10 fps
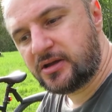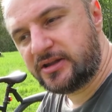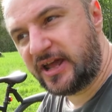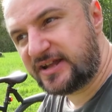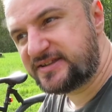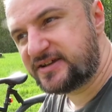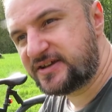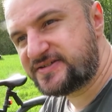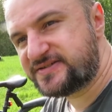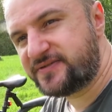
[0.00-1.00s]
It had
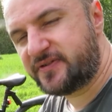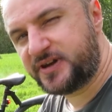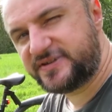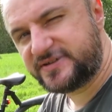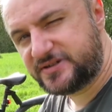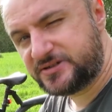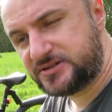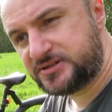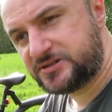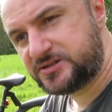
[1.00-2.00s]
the Street Fighter,
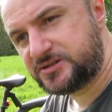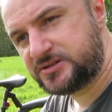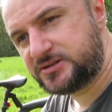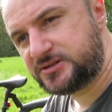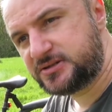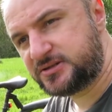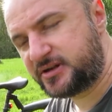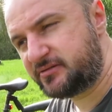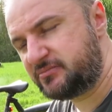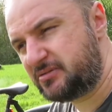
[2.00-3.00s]
and
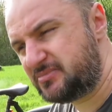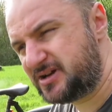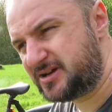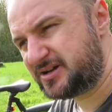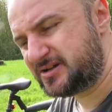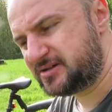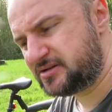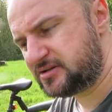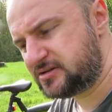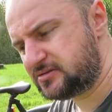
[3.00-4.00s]
I remember
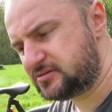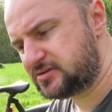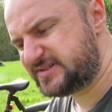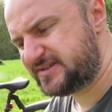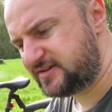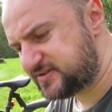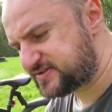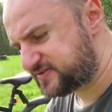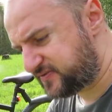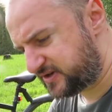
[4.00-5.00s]
seeing
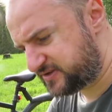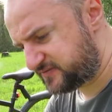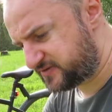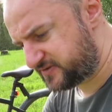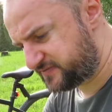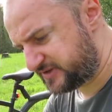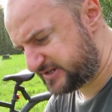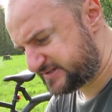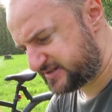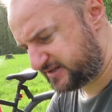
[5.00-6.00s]
Street Fighter for the
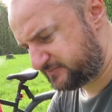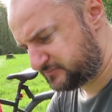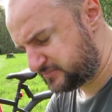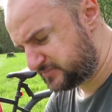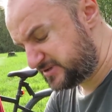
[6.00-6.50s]
first time